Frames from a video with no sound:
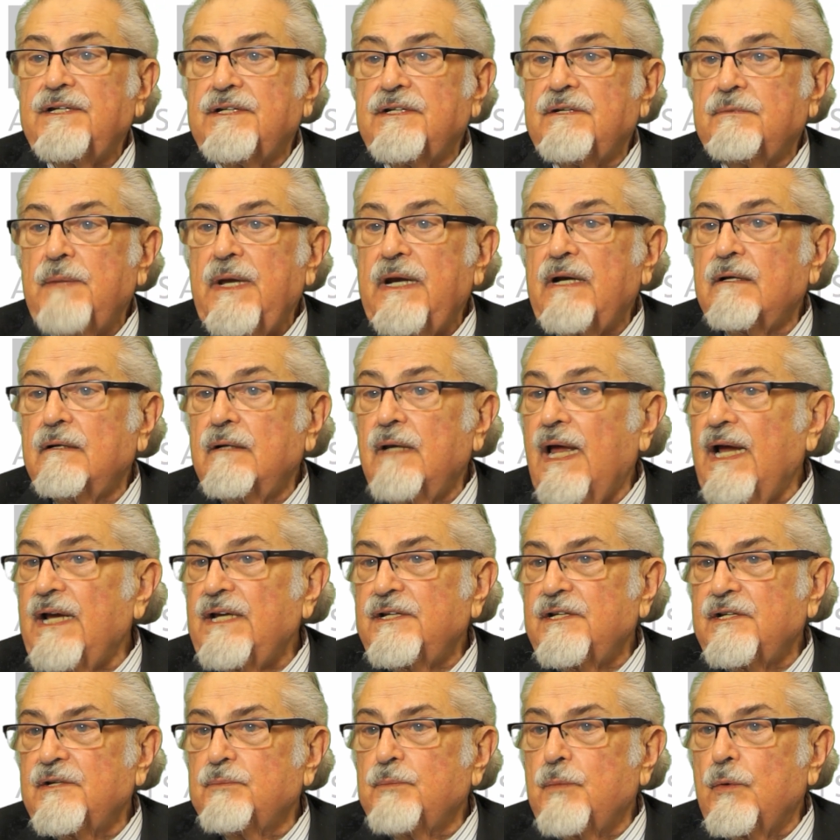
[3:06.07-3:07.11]
Medical
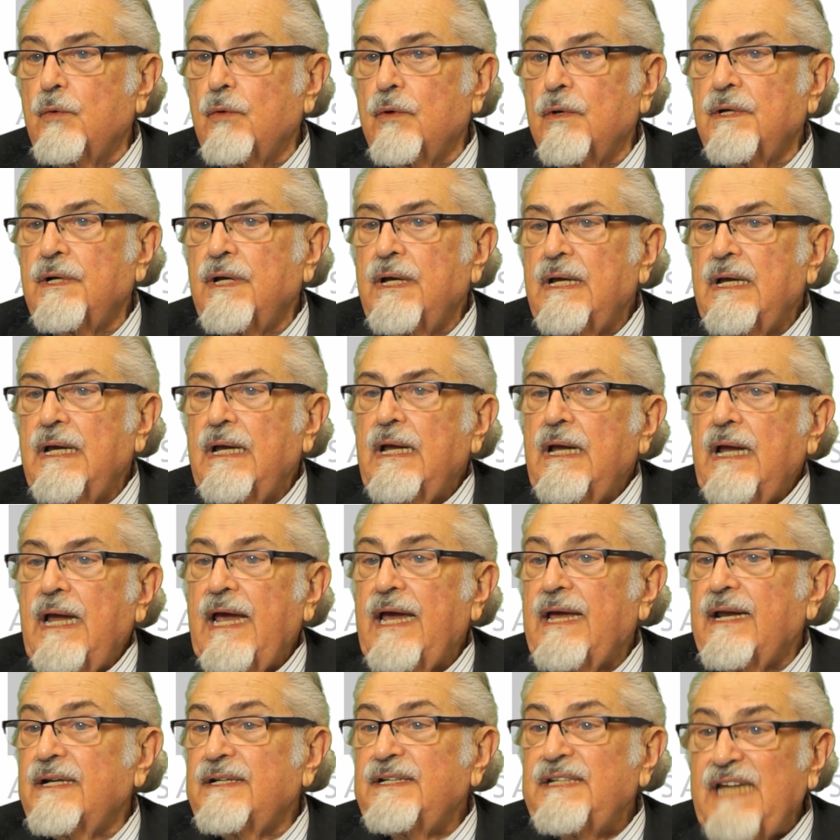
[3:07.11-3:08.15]
License Board
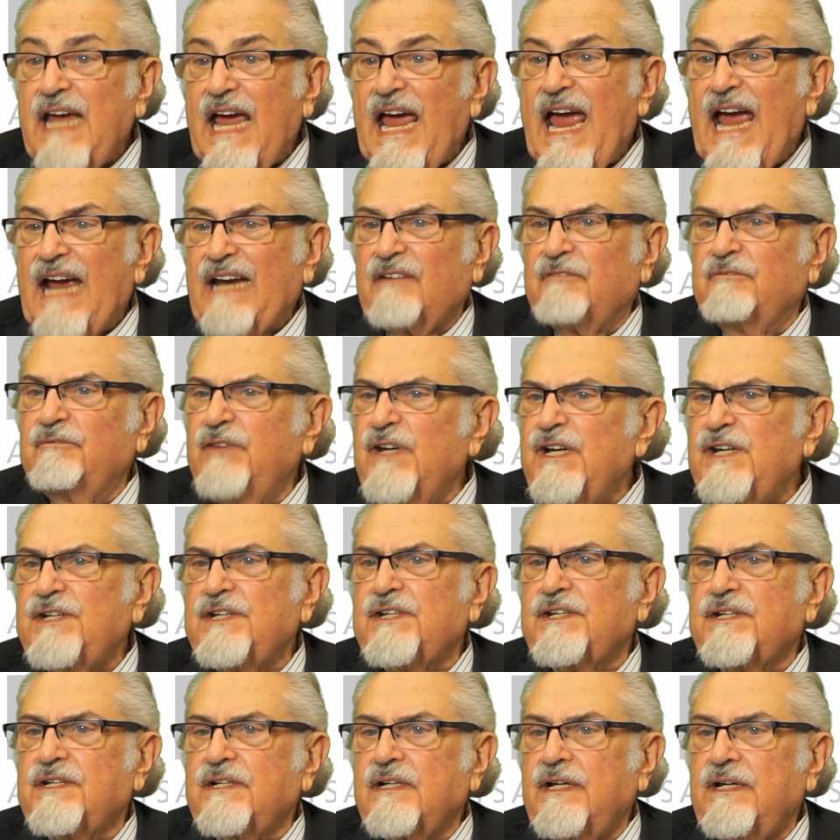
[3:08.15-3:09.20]
had attacked
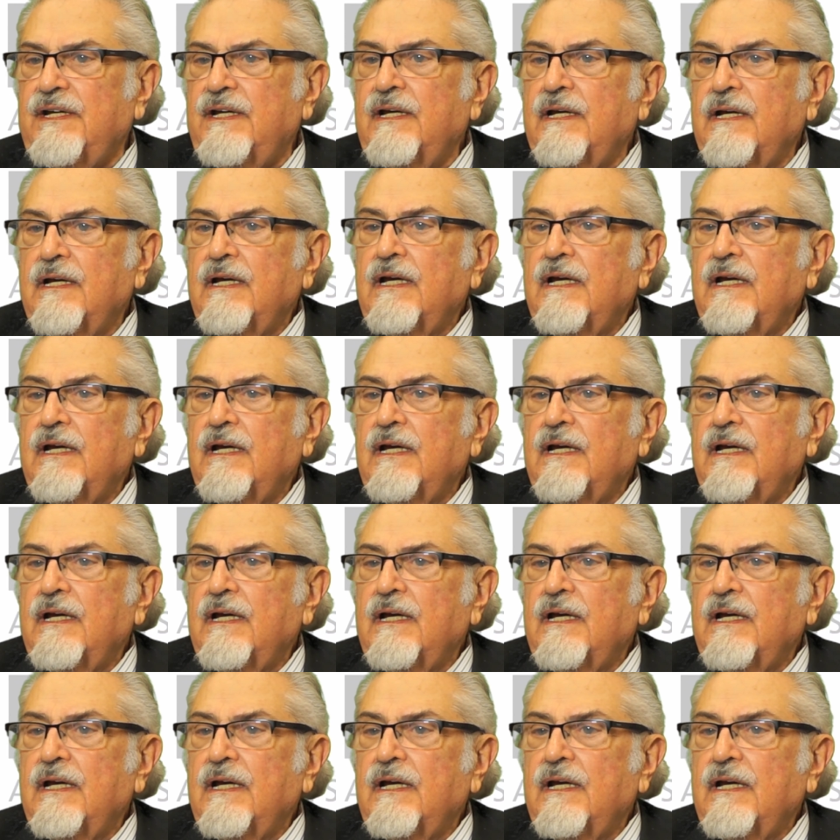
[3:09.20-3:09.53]
viciously